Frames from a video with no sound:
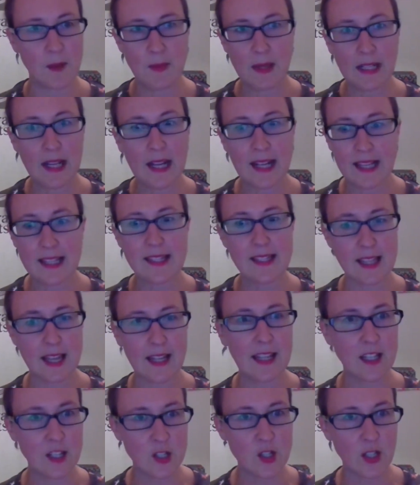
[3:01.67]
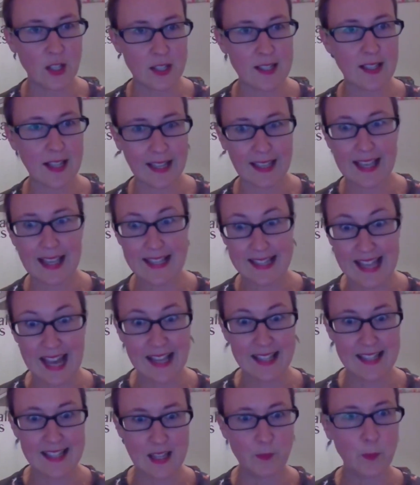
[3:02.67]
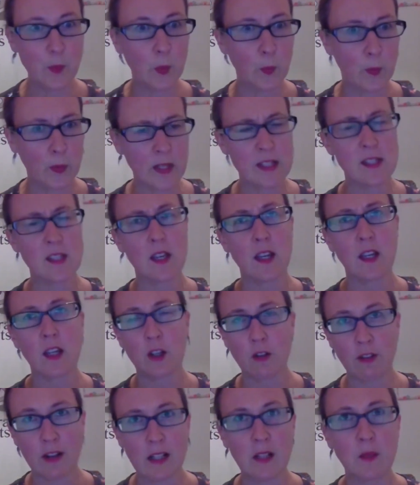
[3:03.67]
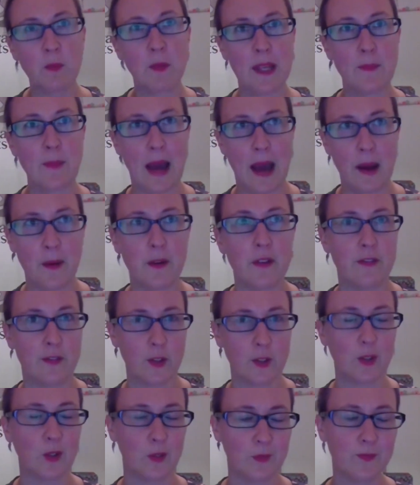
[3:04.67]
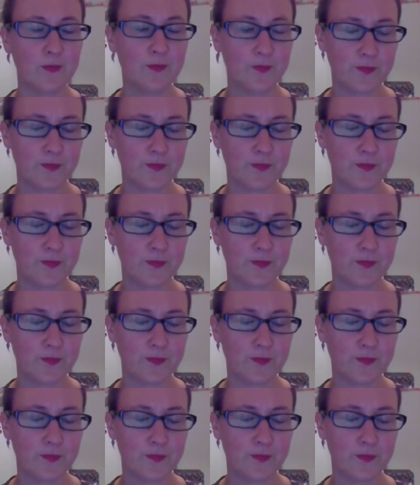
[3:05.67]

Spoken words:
I mean, and it's just like, it's that simple, but it's incredibly powerful.